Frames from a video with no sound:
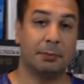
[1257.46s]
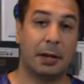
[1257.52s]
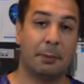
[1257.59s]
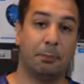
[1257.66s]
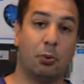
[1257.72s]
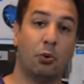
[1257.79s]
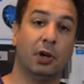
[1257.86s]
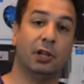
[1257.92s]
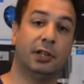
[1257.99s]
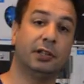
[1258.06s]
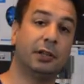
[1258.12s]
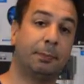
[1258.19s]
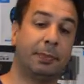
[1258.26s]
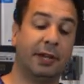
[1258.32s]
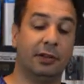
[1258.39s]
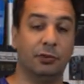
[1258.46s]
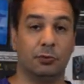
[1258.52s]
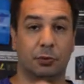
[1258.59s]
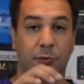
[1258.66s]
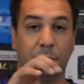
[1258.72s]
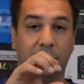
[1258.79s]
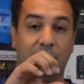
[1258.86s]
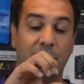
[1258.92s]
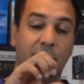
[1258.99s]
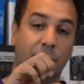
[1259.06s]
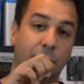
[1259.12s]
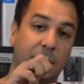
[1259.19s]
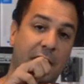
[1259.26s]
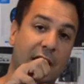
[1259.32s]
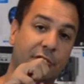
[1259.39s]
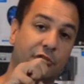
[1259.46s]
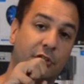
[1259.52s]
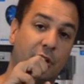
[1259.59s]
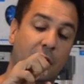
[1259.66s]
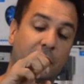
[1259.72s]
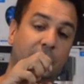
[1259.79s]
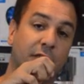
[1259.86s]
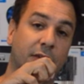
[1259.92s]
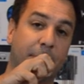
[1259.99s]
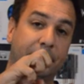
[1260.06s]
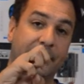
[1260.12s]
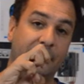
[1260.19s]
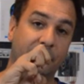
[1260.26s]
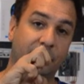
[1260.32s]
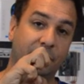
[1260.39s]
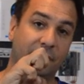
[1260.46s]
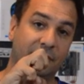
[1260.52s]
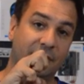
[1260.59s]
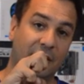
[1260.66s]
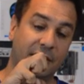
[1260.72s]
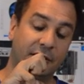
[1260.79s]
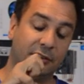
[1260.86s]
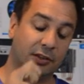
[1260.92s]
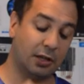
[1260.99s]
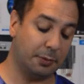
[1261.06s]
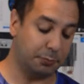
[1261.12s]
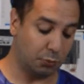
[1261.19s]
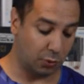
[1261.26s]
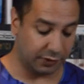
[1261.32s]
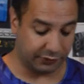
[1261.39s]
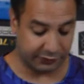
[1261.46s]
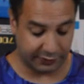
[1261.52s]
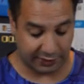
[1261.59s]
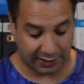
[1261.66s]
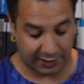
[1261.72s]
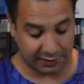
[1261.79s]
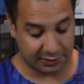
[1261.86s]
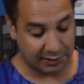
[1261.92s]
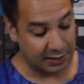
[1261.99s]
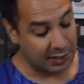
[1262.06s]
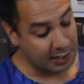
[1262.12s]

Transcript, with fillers: by boiling the pins, what we did is we actually got the pins to tighten up once again,